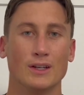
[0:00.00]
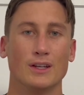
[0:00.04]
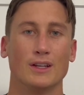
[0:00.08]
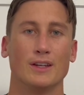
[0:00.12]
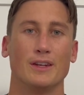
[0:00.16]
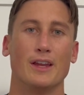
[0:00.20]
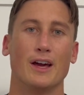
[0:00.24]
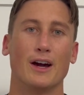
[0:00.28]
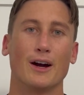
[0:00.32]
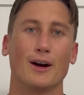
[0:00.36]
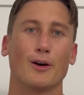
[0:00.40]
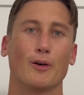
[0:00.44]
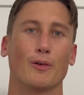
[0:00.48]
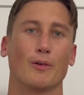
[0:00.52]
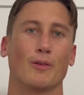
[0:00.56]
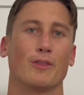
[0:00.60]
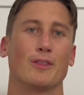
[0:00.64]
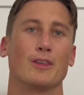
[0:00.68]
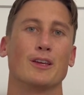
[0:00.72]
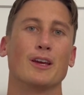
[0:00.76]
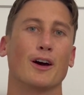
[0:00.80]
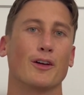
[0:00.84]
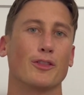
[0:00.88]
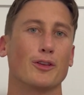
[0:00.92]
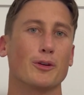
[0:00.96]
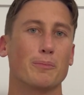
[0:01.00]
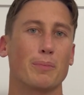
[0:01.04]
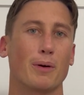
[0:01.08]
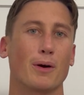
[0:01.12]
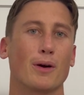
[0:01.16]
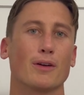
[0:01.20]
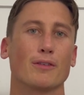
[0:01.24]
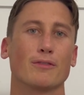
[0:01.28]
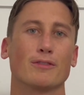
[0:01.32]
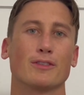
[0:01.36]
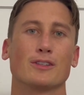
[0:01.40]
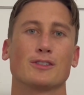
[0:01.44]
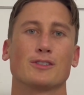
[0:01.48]
Now, the other part
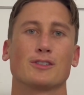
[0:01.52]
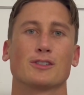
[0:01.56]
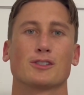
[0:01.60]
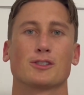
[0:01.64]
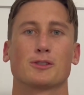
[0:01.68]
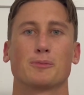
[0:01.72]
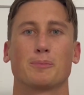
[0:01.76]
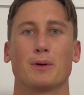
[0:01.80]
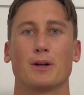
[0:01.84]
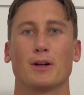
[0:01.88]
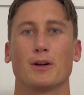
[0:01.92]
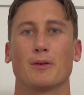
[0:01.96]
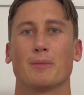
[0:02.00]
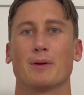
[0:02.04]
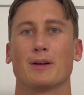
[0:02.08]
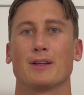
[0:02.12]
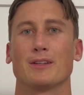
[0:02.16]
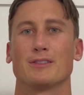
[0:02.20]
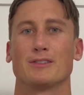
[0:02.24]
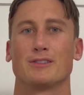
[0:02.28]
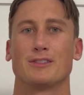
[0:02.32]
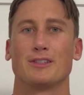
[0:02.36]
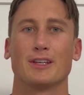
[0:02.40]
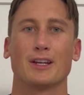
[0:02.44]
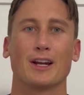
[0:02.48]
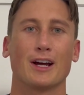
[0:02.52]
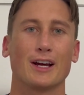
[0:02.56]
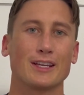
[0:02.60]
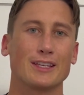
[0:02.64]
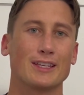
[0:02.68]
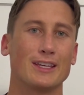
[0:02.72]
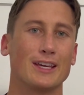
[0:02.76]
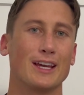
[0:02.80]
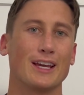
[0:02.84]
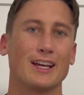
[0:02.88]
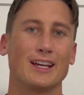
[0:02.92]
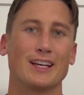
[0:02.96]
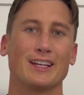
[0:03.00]
of this experiment, did I
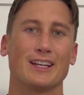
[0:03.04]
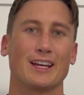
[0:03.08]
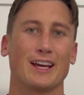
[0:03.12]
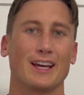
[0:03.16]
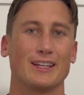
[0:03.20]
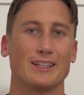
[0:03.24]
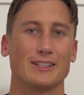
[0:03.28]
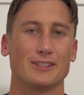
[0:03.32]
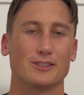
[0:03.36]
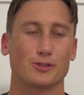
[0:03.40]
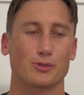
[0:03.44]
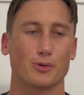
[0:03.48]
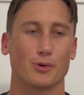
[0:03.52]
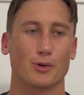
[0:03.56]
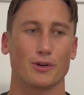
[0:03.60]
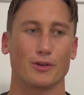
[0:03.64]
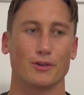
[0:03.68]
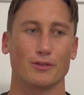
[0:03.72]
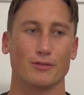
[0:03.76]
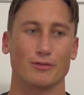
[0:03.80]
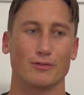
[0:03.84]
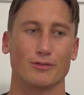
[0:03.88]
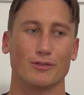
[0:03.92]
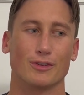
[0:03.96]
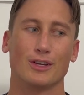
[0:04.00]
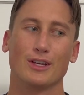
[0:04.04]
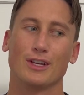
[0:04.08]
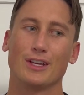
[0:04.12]
gain any sort of